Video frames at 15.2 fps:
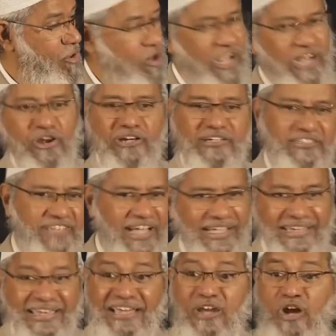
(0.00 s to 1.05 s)
Okay, Dr.
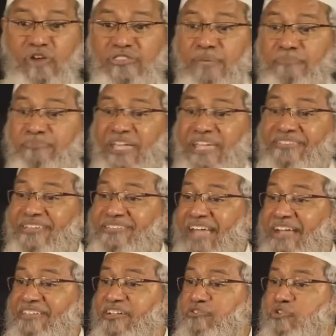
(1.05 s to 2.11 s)
Zakir Naik, now they change the
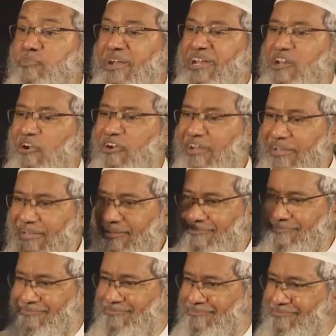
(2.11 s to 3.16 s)
charges to money laundering.
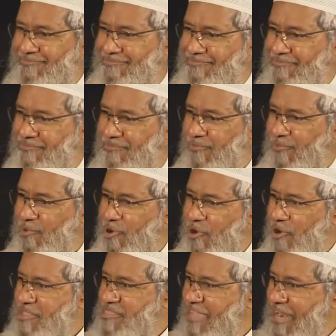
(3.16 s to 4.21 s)
Oh,
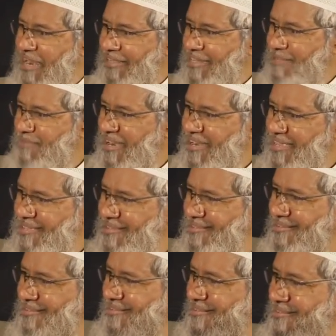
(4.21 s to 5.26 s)
he's collecting money,
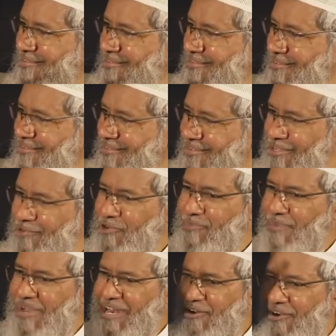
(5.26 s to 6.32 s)
he's doing
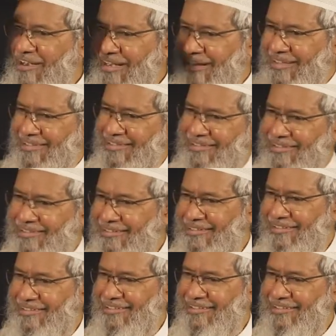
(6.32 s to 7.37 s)
money laundering.
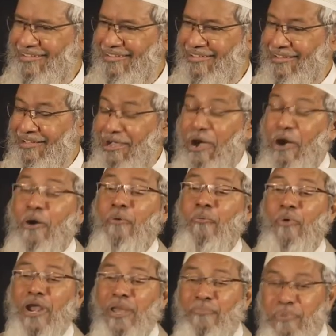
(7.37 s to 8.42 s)

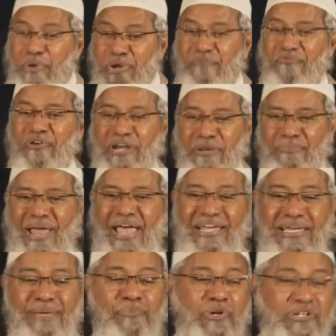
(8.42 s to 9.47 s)
What a beautiful reply
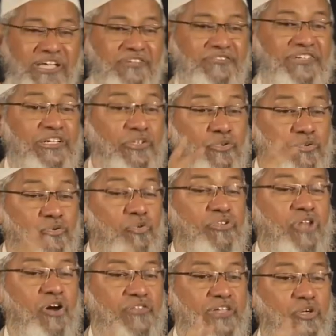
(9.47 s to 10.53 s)
Interpol gives in
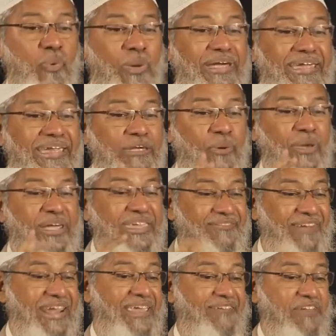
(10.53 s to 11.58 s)
2020
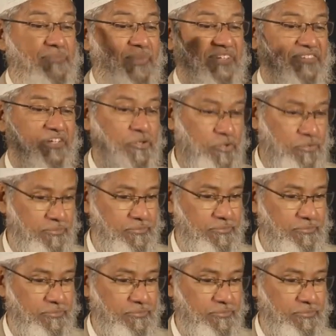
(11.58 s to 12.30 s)
21, 11 months ago.